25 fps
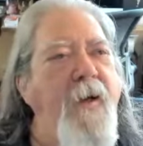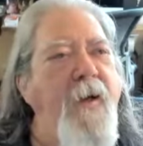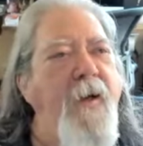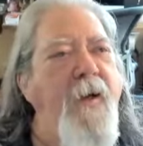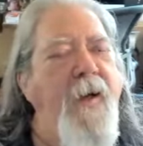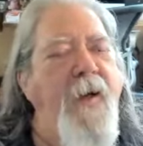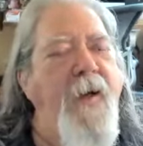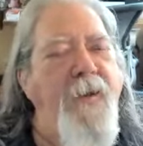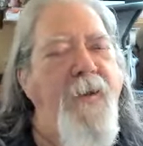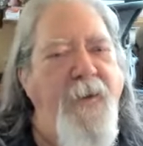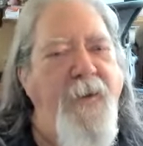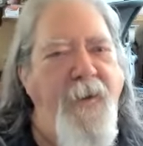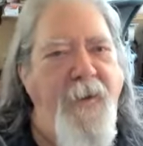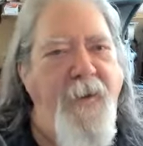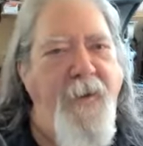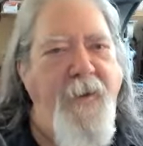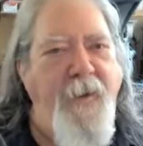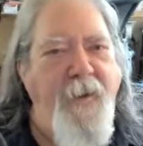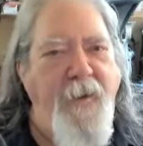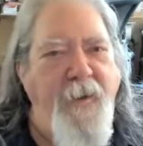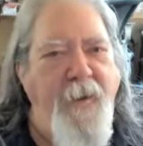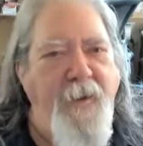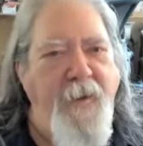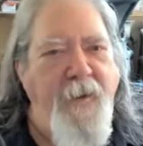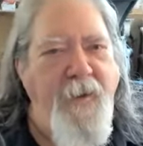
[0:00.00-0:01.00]
I think
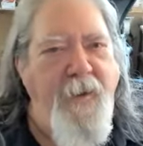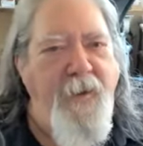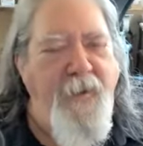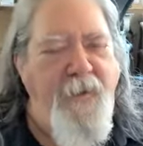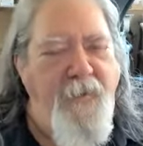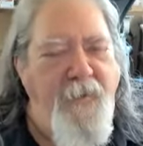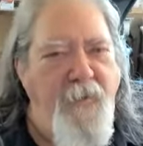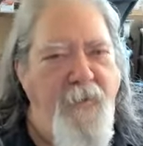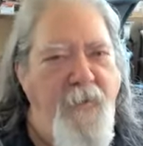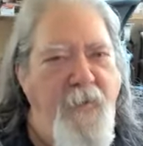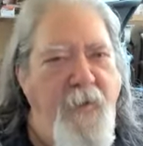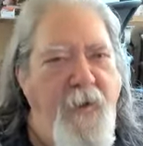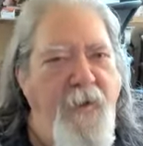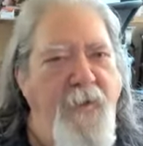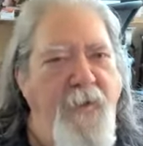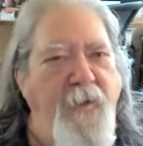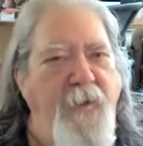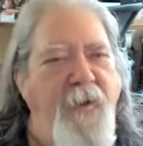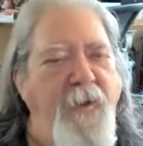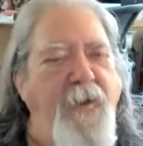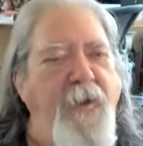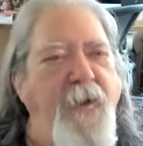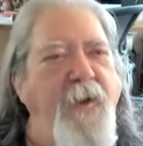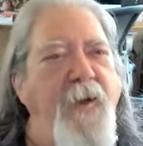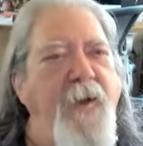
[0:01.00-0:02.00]
I
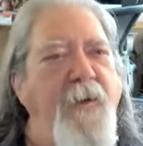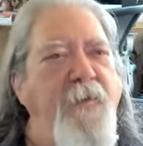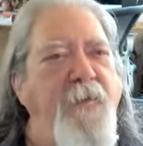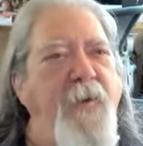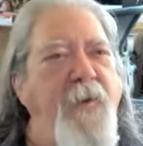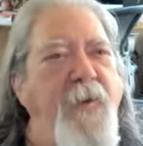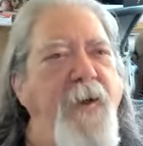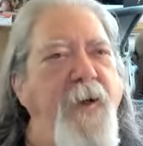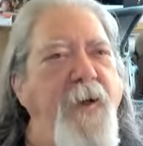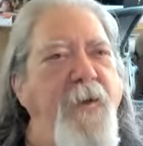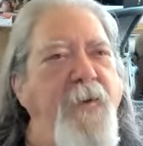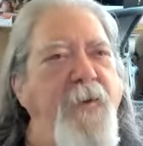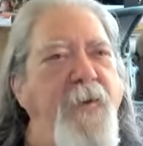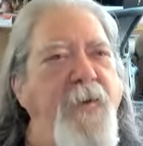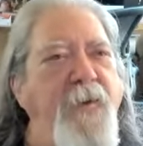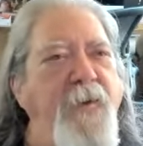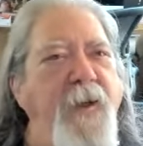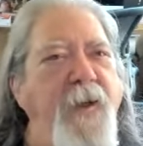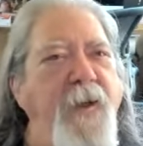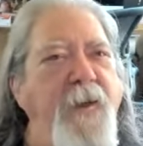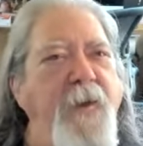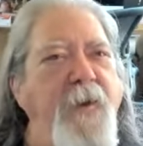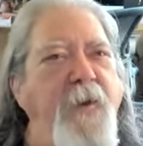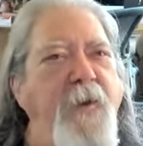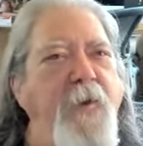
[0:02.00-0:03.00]
think you have an
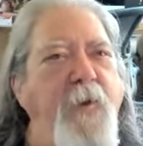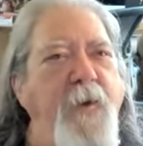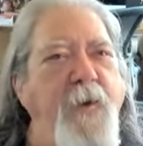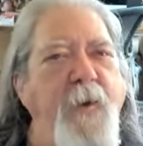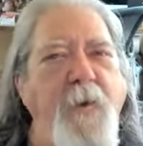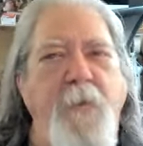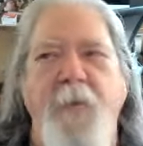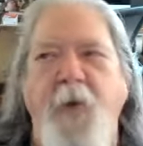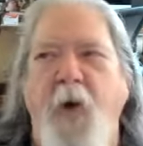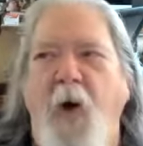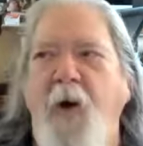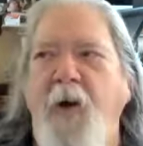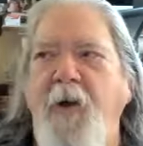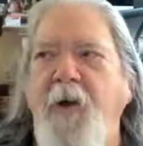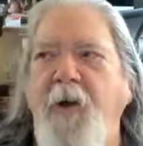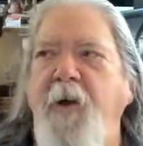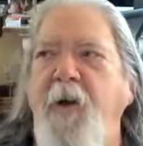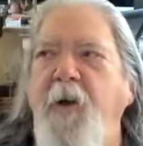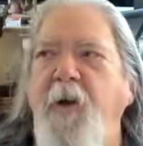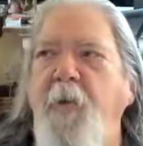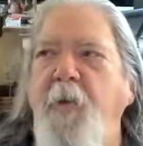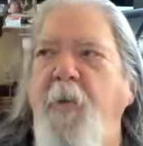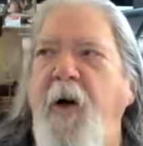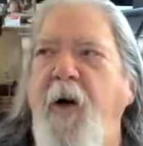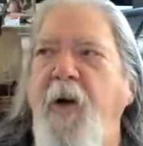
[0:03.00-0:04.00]
understanding of what I'm
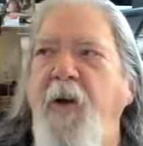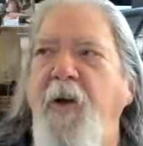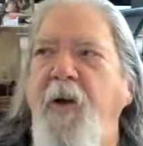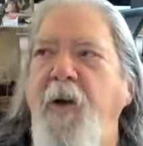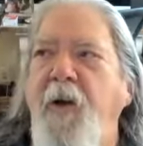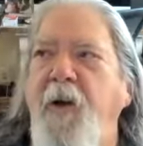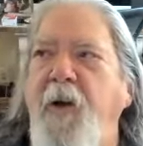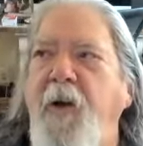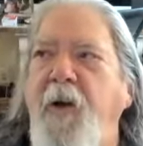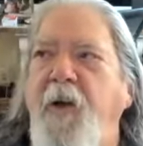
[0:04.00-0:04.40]
talking about.